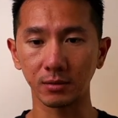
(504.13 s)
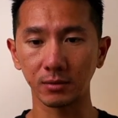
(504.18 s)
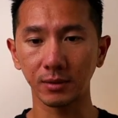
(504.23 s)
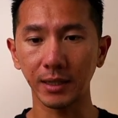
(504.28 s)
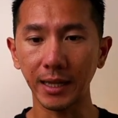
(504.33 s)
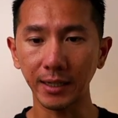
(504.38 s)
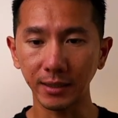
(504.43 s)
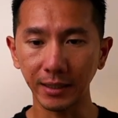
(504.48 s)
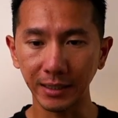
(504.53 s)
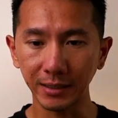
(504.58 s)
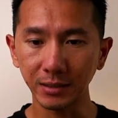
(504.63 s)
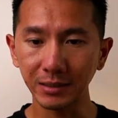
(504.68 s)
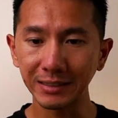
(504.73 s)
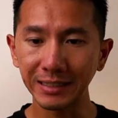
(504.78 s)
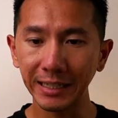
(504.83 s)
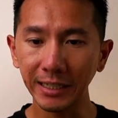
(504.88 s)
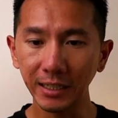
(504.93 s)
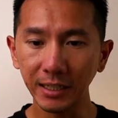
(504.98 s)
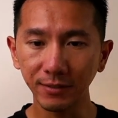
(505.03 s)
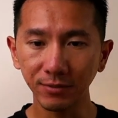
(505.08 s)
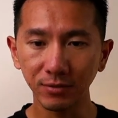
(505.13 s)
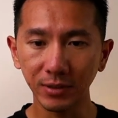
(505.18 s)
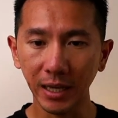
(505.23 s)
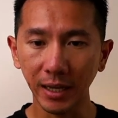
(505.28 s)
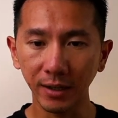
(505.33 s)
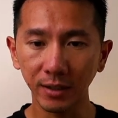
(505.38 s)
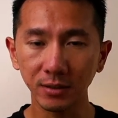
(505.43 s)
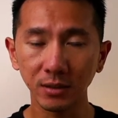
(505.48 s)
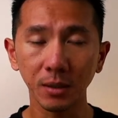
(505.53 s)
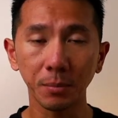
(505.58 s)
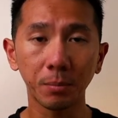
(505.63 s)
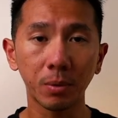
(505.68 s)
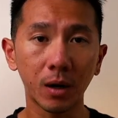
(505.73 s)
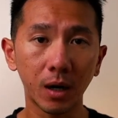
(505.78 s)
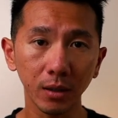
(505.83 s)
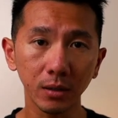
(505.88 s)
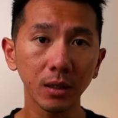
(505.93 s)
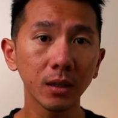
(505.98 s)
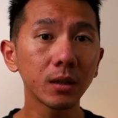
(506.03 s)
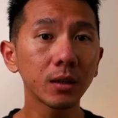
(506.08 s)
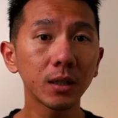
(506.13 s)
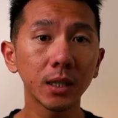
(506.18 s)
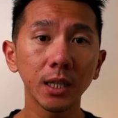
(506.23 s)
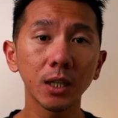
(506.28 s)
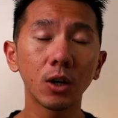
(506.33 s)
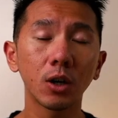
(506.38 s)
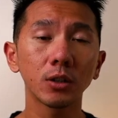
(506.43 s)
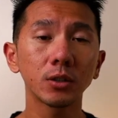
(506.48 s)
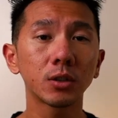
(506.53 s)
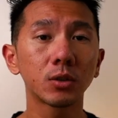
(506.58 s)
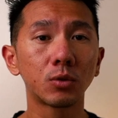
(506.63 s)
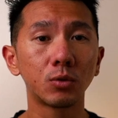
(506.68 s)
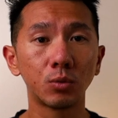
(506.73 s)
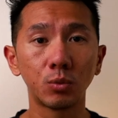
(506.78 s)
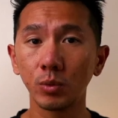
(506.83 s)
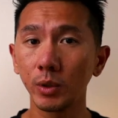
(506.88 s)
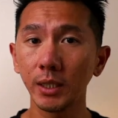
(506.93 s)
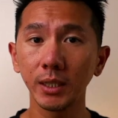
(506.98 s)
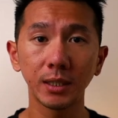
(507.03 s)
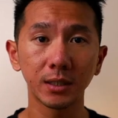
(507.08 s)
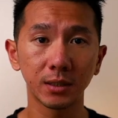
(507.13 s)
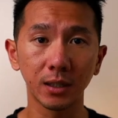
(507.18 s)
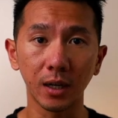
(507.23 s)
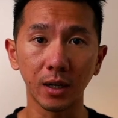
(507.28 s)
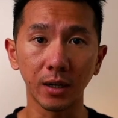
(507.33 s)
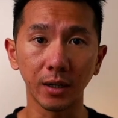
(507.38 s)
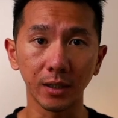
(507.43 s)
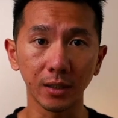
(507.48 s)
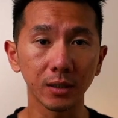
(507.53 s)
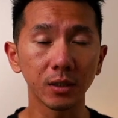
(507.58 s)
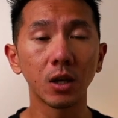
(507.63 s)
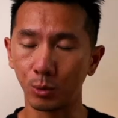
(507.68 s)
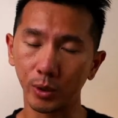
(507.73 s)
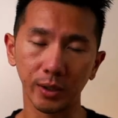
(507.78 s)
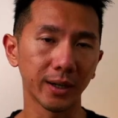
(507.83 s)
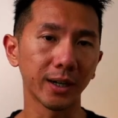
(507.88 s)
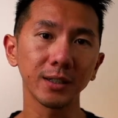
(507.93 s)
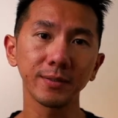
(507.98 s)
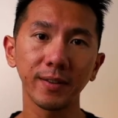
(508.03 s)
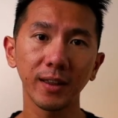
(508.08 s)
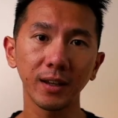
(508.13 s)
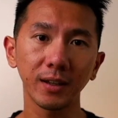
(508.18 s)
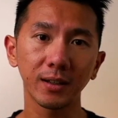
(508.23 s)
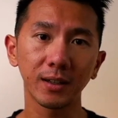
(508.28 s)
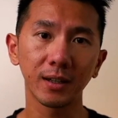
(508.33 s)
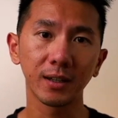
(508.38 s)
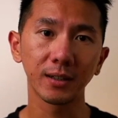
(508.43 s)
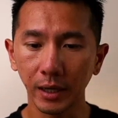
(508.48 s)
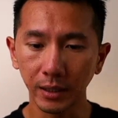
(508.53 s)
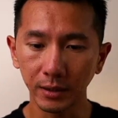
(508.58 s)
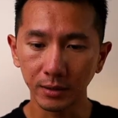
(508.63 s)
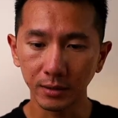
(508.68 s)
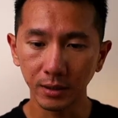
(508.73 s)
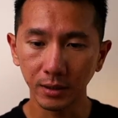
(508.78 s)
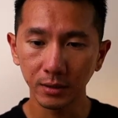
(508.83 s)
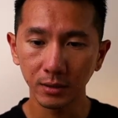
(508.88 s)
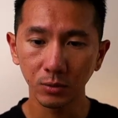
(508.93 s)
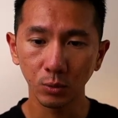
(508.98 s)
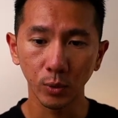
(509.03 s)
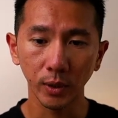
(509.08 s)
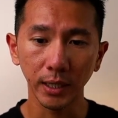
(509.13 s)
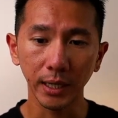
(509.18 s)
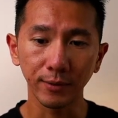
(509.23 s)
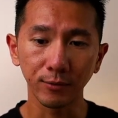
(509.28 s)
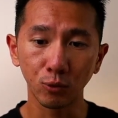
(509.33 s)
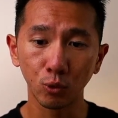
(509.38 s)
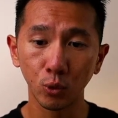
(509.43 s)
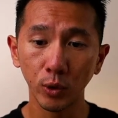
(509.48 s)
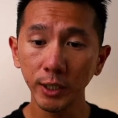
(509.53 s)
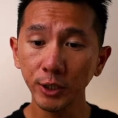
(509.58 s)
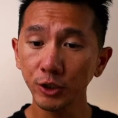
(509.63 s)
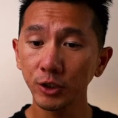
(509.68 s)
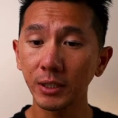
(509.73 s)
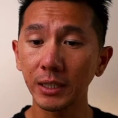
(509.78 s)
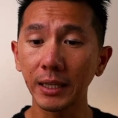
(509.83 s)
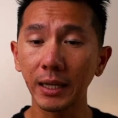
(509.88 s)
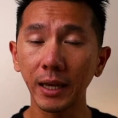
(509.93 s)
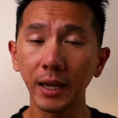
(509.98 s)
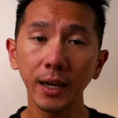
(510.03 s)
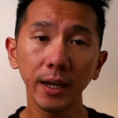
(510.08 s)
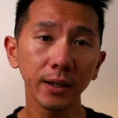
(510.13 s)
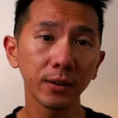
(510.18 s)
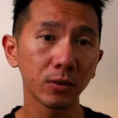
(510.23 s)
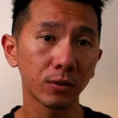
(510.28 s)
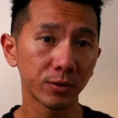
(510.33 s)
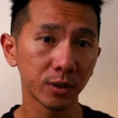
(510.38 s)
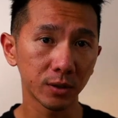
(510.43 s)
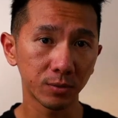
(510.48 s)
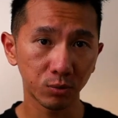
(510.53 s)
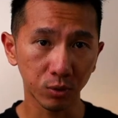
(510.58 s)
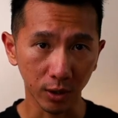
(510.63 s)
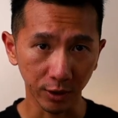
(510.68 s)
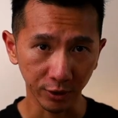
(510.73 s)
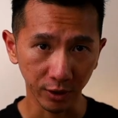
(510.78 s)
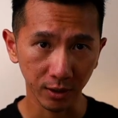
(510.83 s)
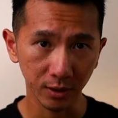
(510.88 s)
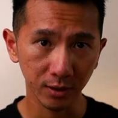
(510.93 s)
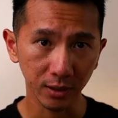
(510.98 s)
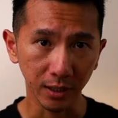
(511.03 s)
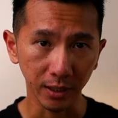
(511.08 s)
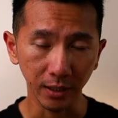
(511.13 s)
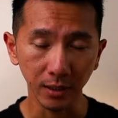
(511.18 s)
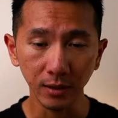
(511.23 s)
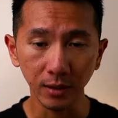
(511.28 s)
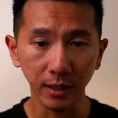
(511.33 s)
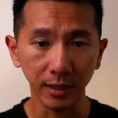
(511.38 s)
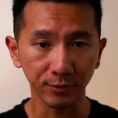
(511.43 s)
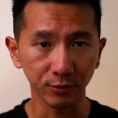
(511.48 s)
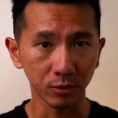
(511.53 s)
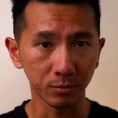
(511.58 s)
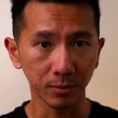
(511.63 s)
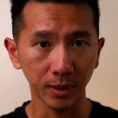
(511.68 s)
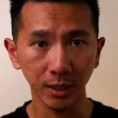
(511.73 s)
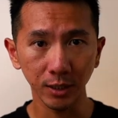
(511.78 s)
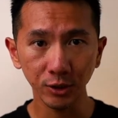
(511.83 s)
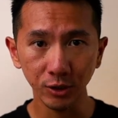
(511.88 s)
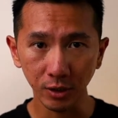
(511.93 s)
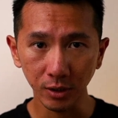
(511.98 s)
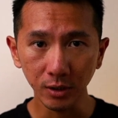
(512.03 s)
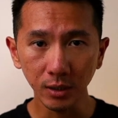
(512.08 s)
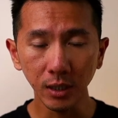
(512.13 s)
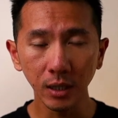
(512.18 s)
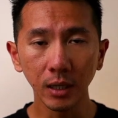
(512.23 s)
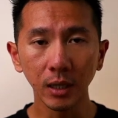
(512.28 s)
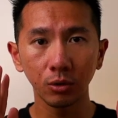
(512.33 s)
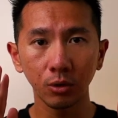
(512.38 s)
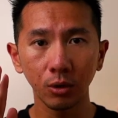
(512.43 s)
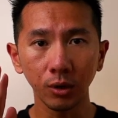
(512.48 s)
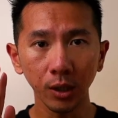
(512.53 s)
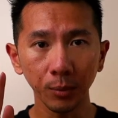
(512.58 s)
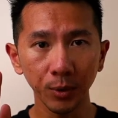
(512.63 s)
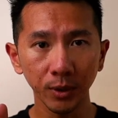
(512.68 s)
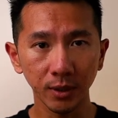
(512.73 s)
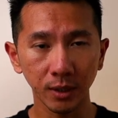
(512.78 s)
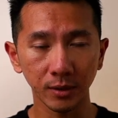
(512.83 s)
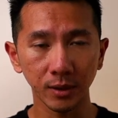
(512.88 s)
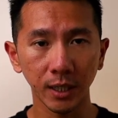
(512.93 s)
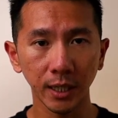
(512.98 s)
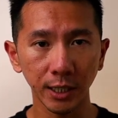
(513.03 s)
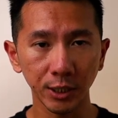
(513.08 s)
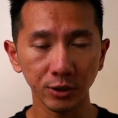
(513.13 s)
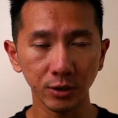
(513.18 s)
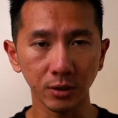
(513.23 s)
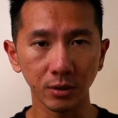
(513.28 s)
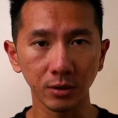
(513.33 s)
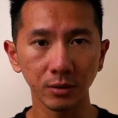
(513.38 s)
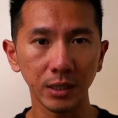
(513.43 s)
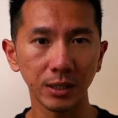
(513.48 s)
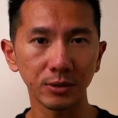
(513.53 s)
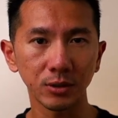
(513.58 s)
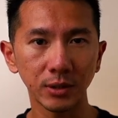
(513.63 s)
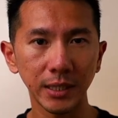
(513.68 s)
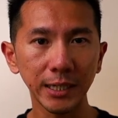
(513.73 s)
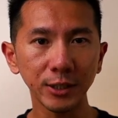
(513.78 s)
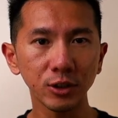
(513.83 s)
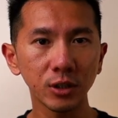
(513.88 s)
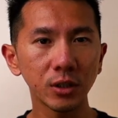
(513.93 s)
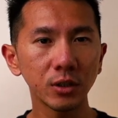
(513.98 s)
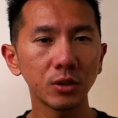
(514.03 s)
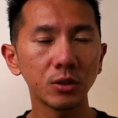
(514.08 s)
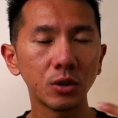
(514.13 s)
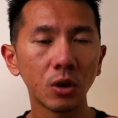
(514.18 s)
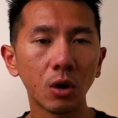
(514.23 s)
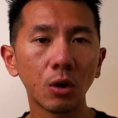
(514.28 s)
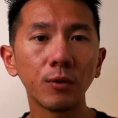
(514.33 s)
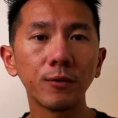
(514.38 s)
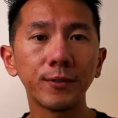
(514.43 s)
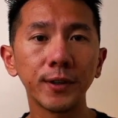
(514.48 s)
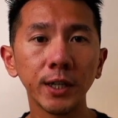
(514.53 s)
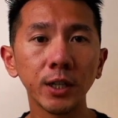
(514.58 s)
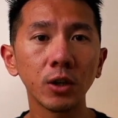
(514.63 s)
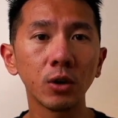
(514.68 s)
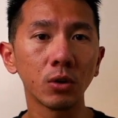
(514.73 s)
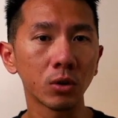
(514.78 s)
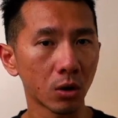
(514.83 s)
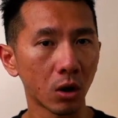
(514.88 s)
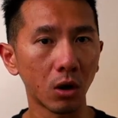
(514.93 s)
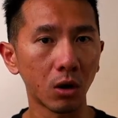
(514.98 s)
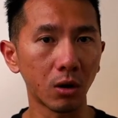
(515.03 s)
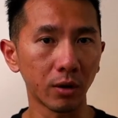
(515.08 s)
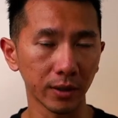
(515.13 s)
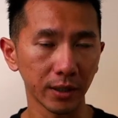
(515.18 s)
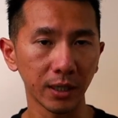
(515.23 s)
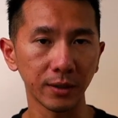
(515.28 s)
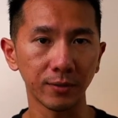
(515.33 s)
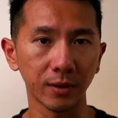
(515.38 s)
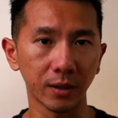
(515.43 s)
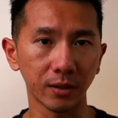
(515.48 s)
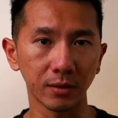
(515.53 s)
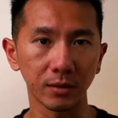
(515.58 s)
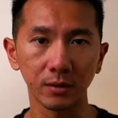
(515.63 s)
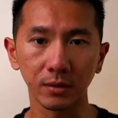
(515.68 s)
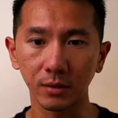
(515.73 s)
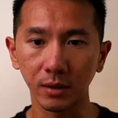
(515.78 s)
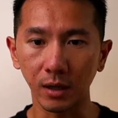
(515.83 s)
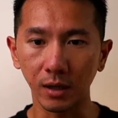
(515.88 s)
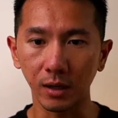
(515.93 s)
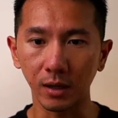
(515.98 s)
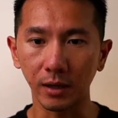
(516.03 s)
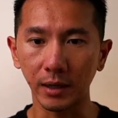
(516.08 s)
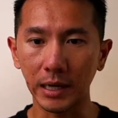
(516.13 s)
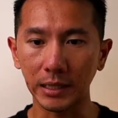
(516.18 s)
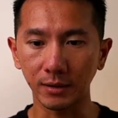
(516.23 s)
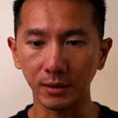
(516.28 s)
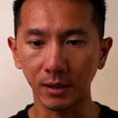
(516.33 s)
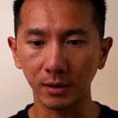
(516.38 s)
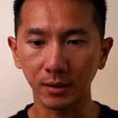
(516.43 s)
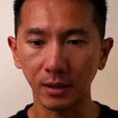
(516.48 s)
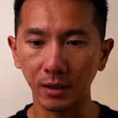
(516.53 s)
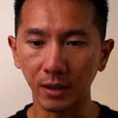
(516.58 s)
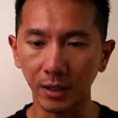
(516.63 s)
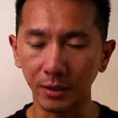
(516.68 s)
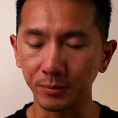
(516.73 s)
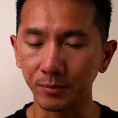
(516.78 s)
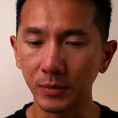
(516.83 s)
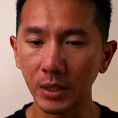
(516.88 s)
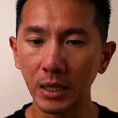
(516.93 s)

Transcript: That is native, that is the parking kiosk redesign. What do you guys think? And since we have reached the end of this project site, I have to mention, during the presentation, there's actually no video call even uh, at that time.